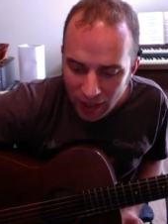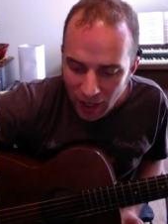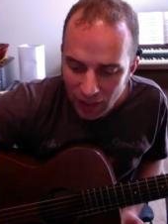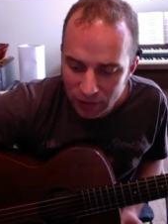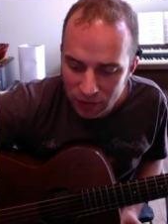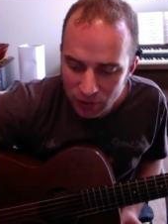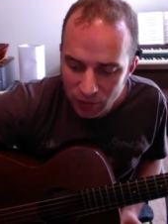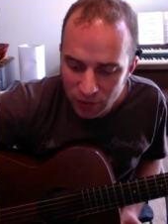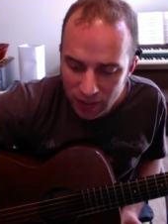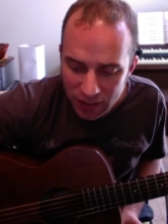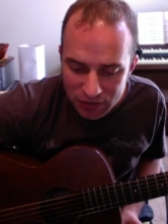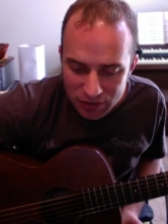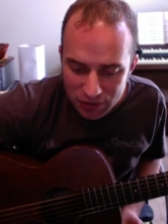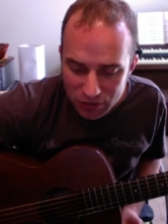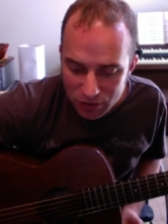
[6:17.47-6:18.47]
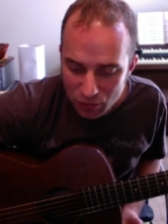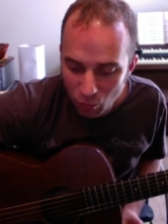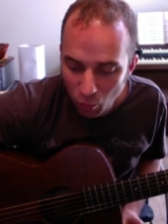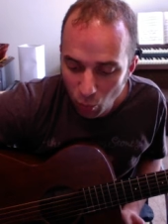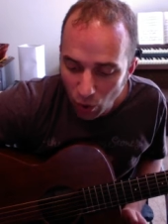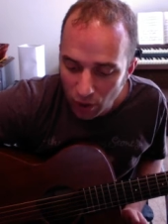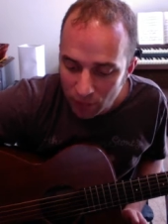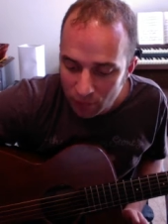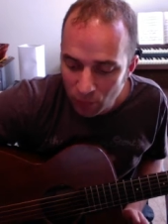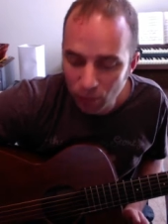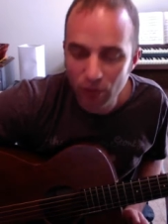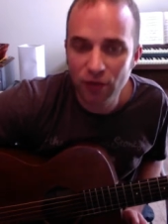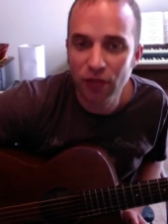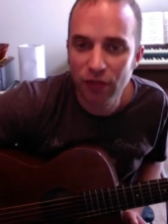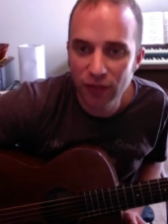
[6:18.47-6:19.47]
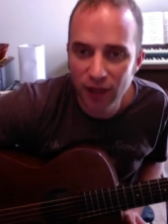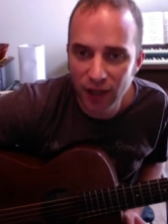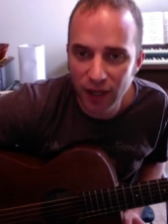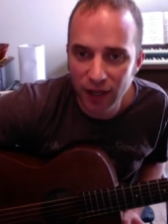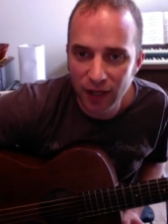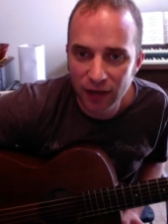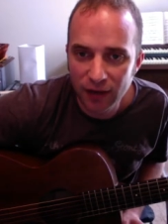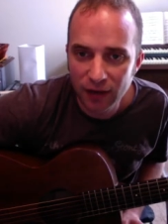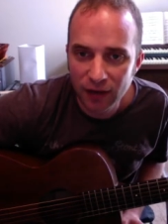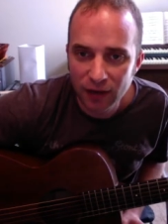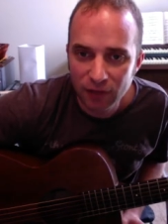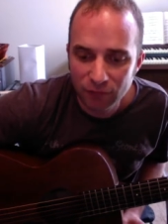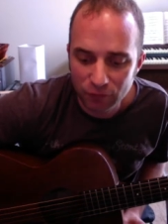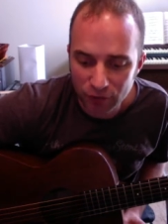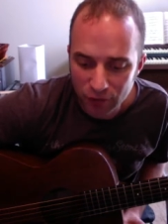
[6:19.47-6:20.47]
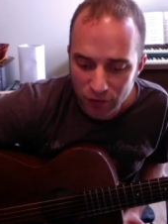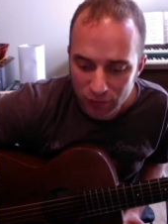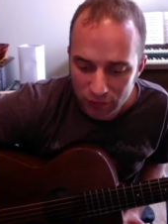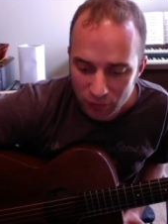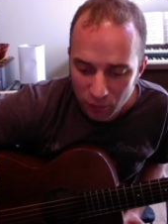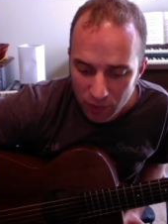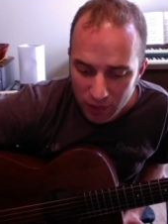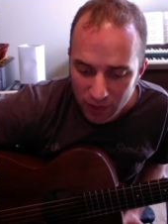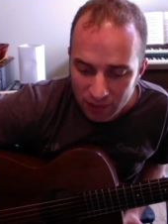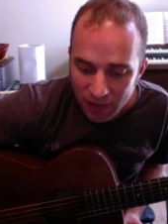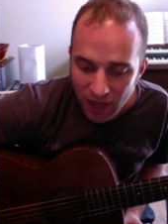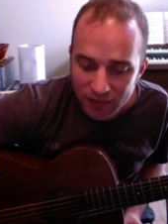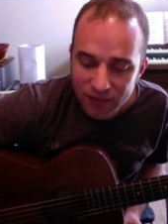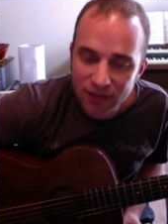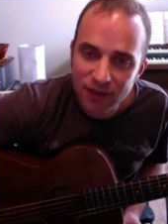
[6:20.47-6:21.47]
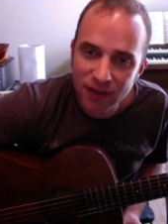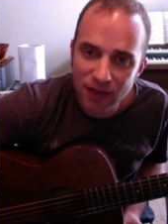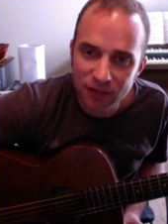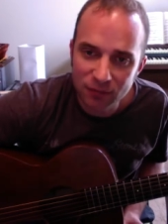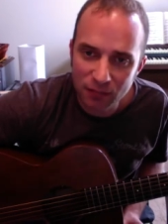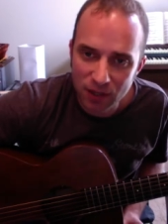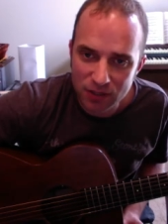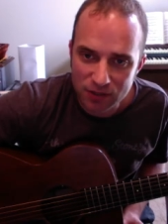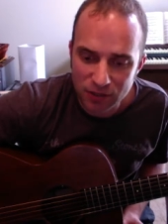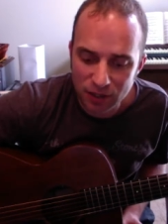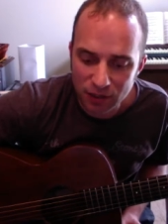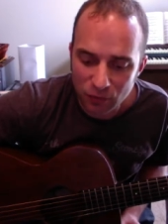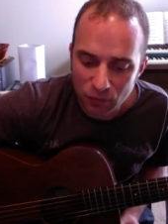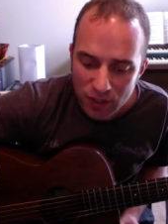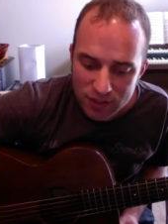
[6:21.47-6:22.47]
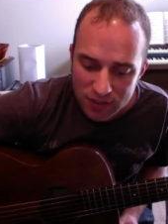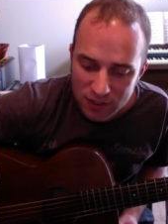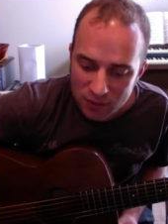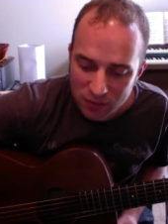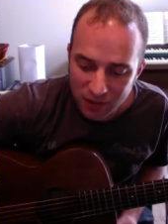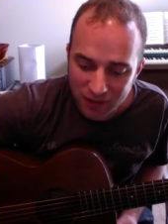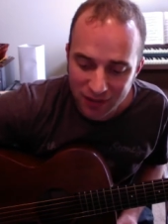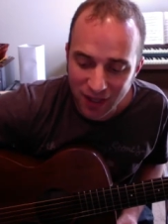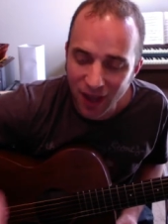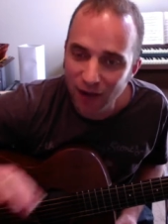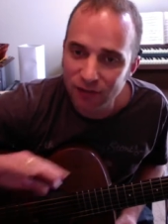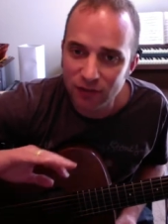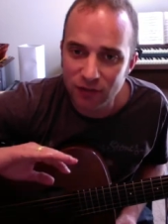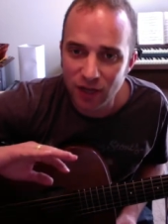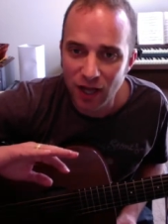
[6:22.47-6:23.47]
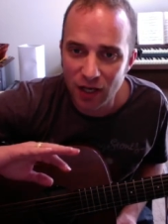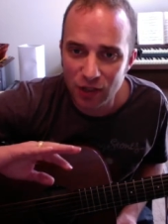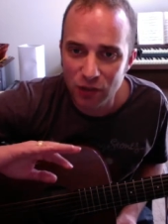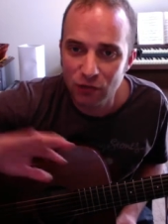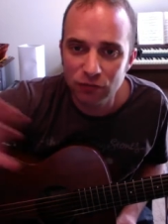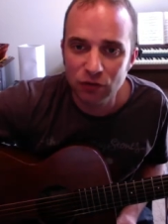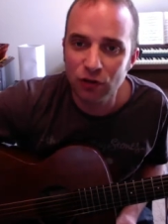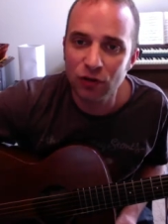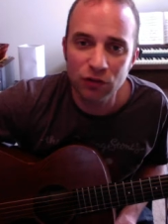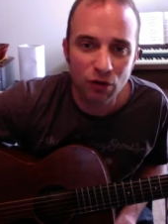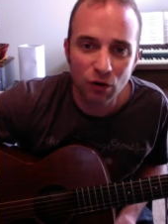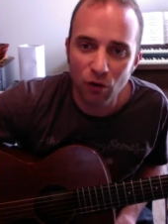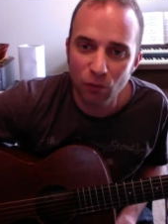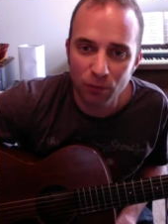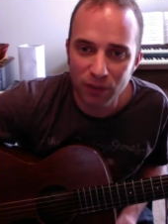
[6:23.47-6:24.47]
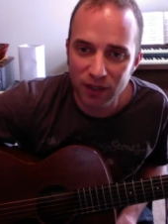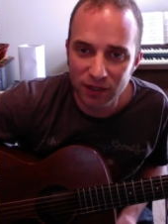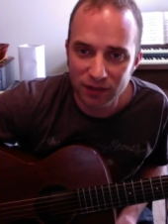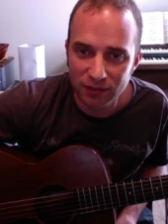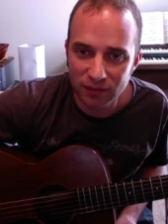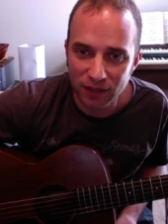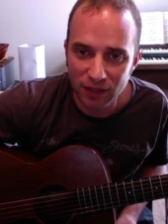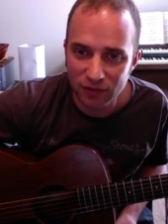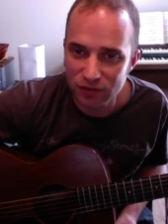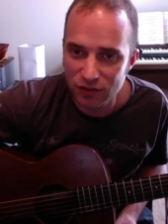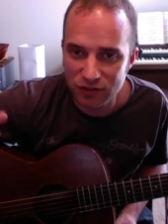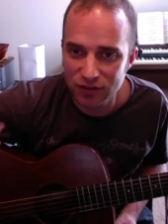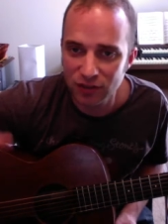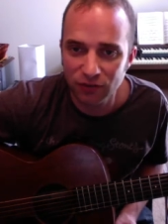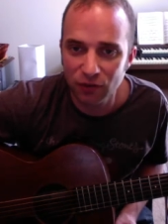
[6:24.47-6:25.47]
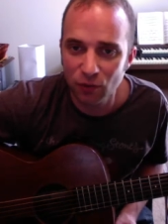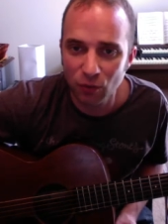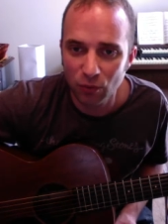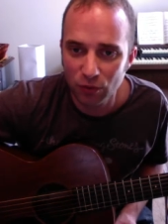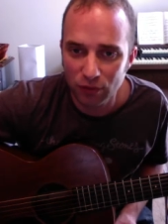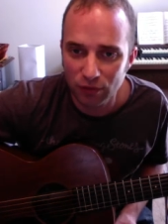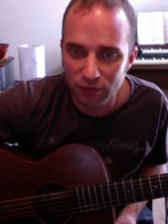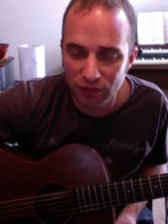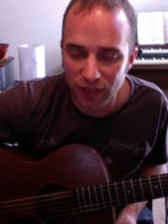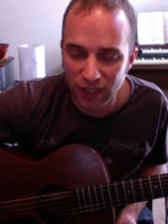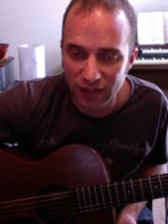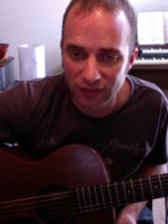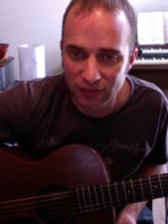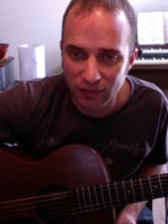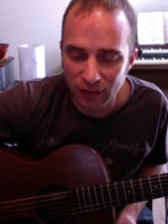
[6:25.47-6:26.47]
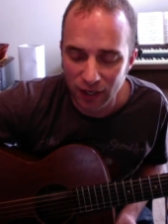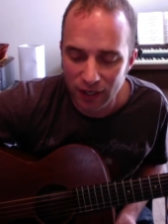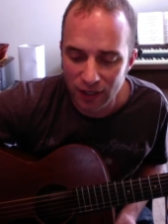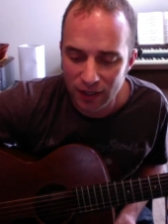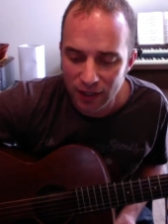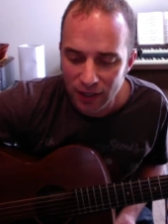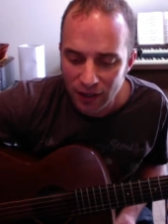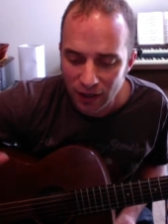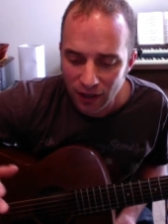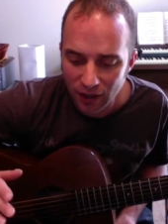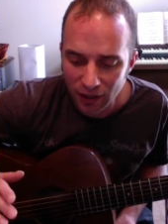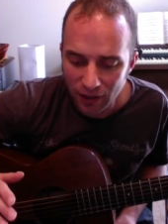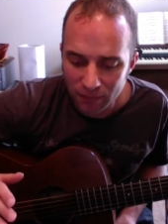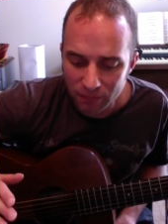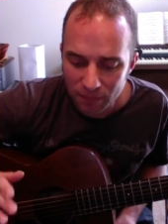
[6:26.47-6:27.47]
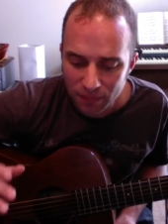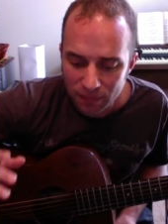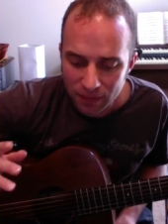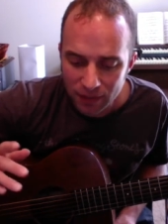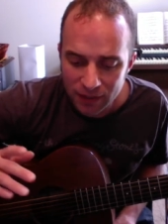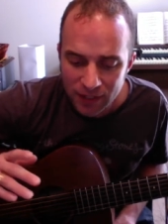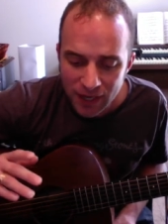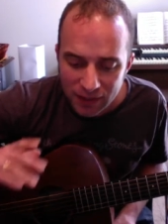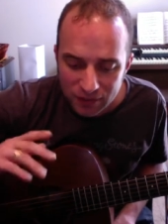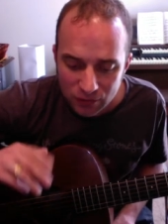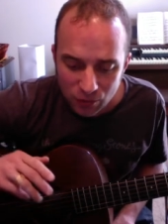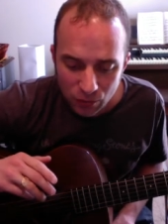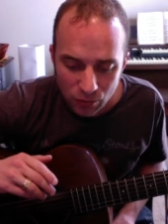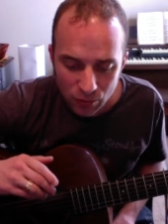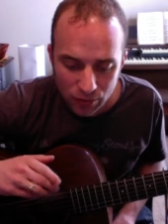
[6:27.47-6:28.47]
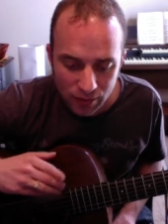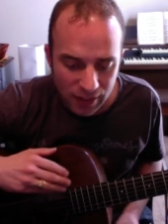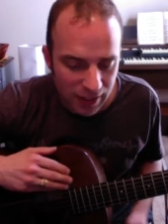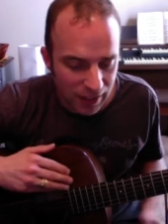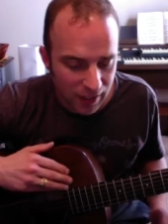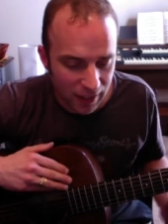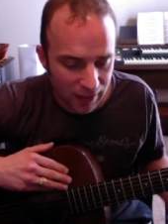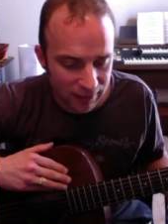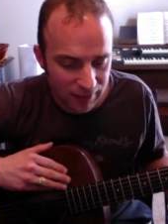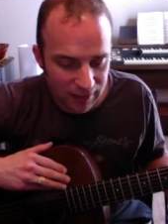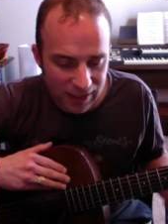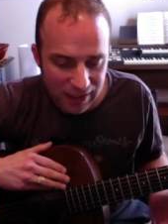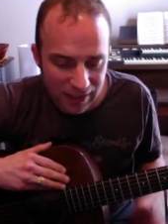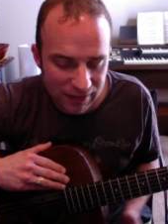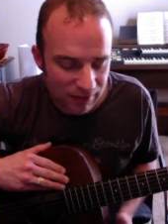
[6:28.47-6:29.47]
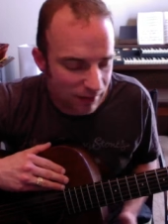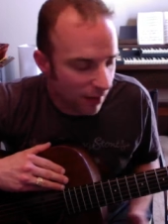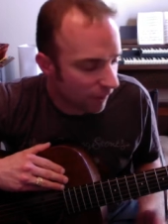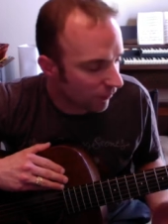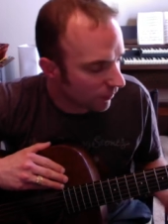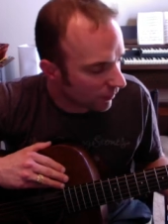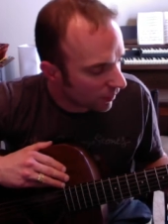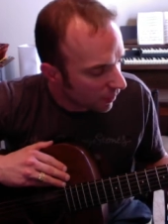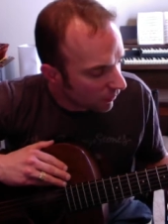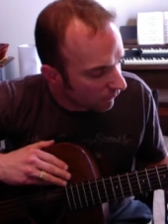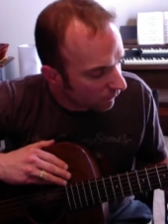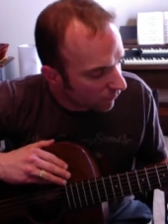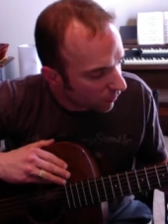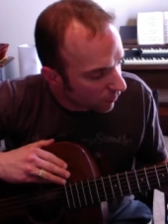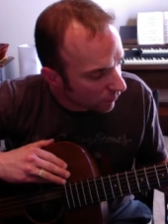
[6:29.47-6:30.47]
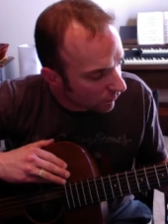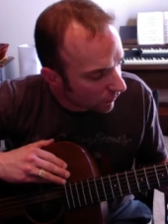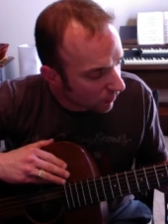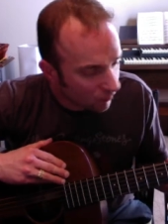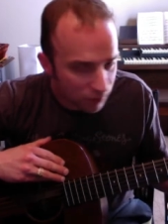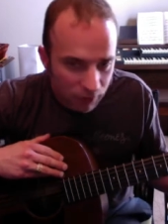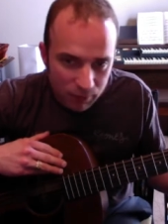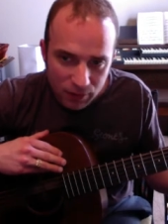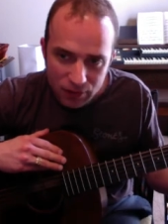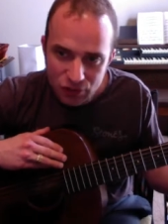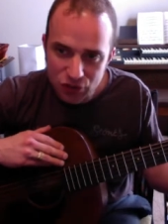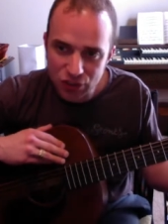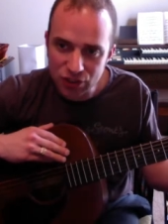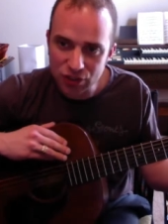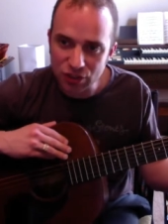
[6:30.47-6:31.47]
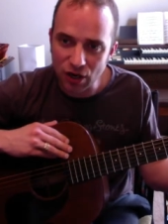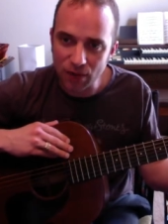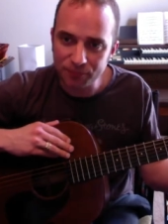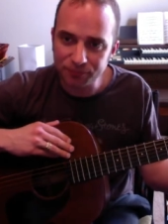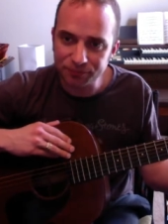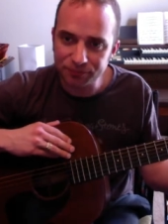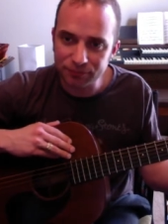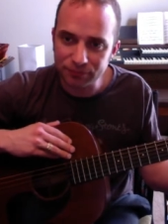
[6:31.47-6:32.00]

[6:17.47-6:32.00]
I do want to introduce one more thing for you this week, and that's the next measure. And the reason is because after that, you've learned the whole piece. It's just different order of things. All right? The next chord is an E7. First finger is going to be on G sharp.